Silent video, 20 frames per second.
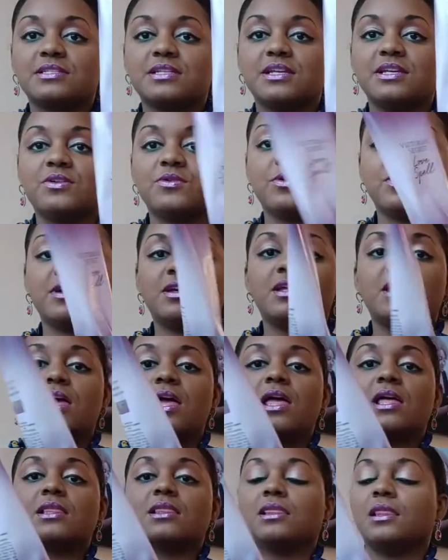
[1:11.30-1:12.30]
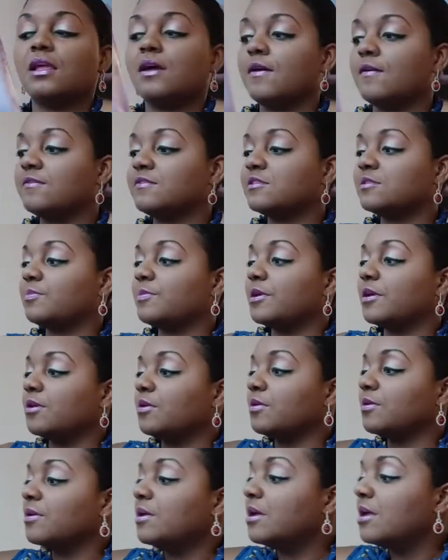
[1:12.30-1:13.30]
Secret Love
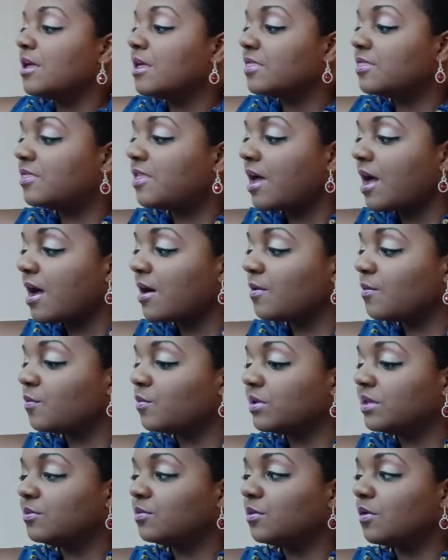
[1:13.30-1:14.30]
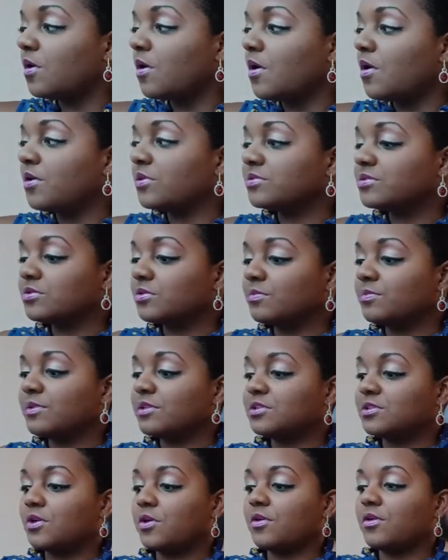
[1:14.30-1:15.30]
spell that we will also
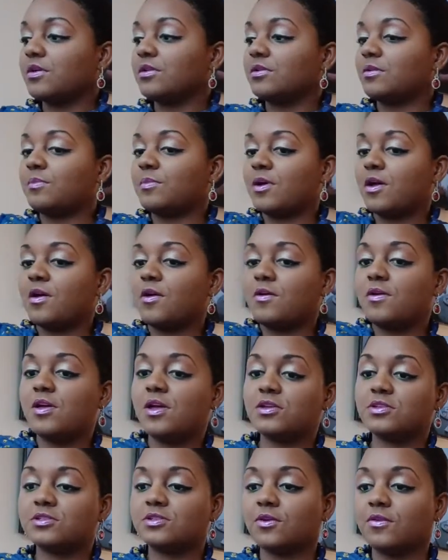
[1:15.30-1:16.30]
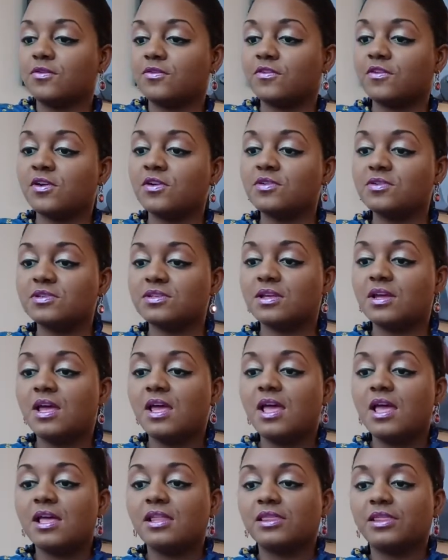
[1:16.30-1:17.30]
be talking about. So first,
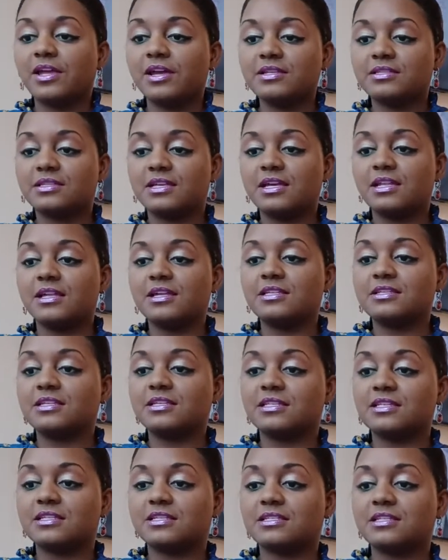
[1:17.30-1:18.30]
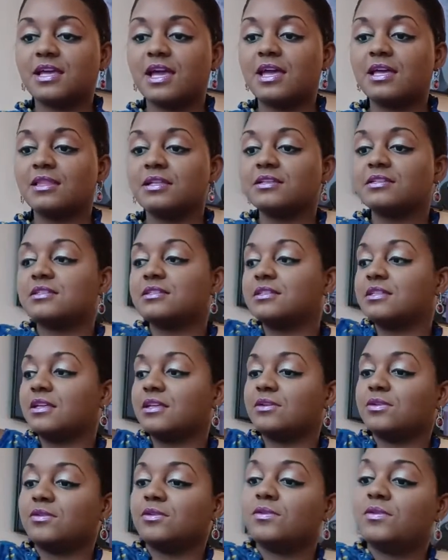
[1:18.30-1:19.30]
let's get into the stainless
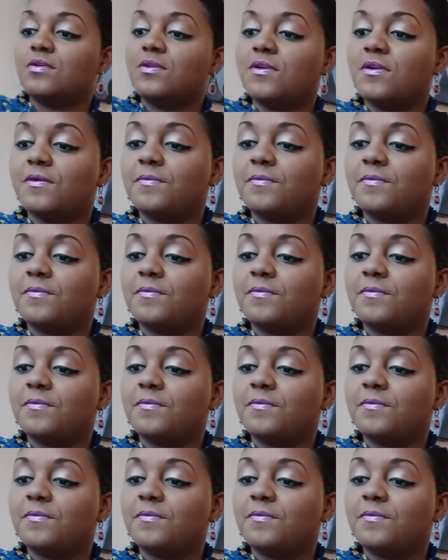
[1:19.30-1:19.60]
steel